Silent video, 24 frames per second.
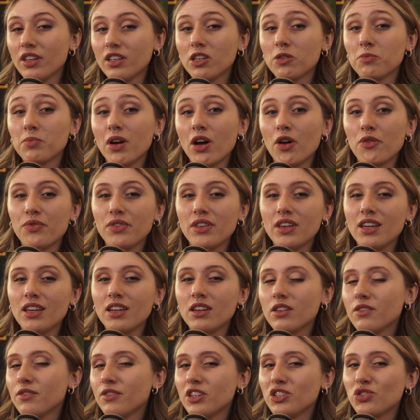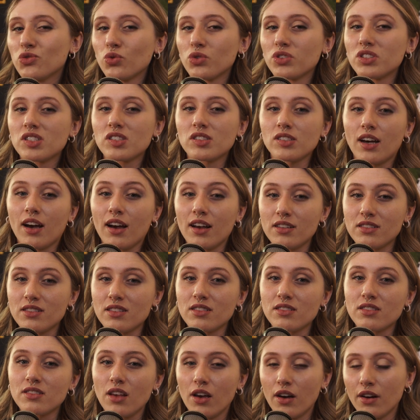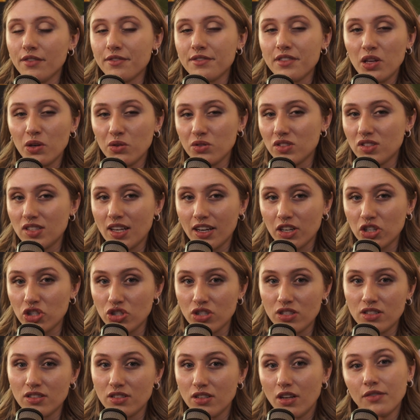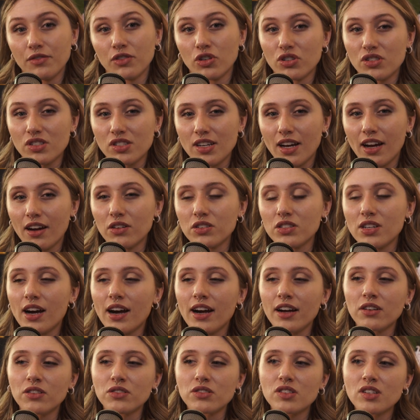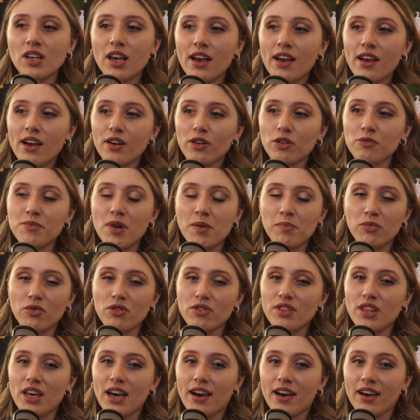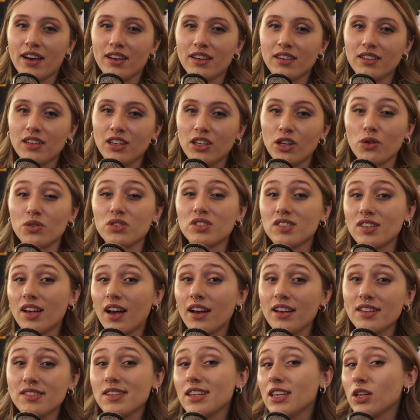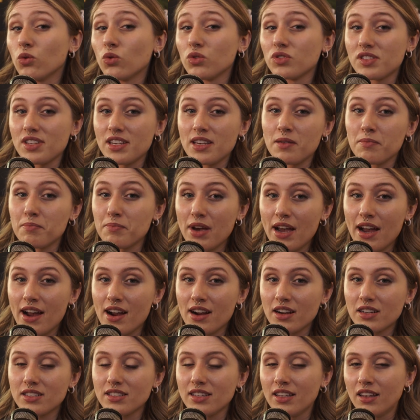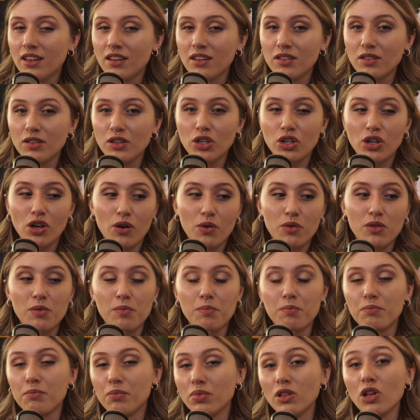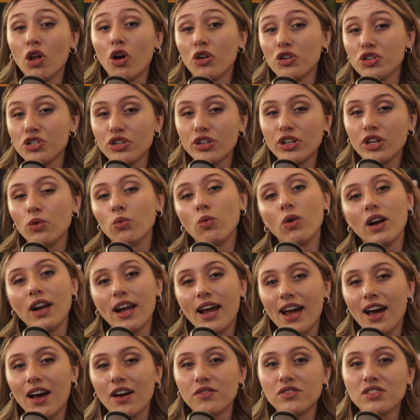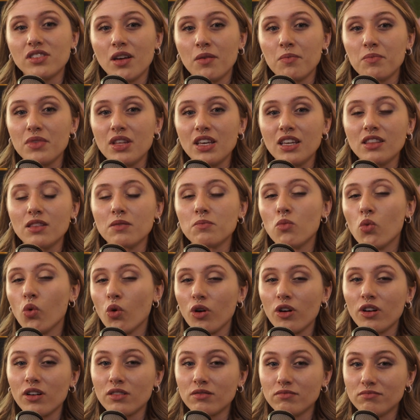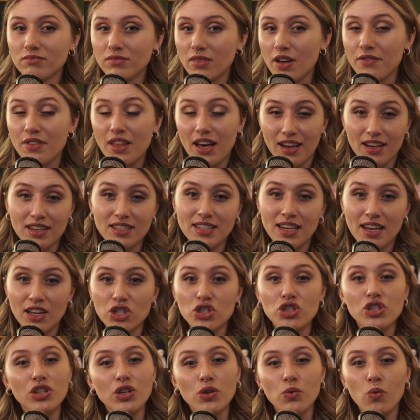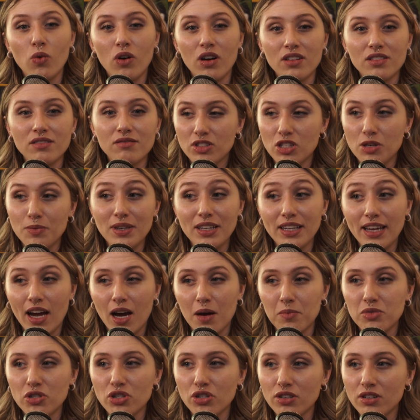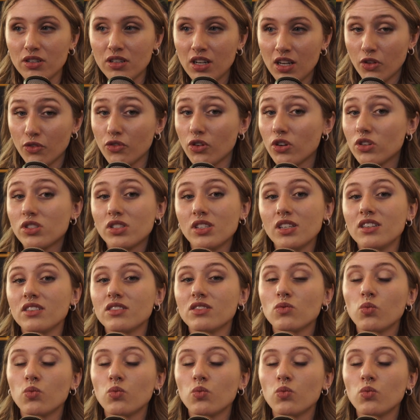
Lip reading: about the individual sizes of those sections of your style tiles, remember that, you know, size equals impact, and, you know, the larger you want to have something, the more of that attention you want to be captured versus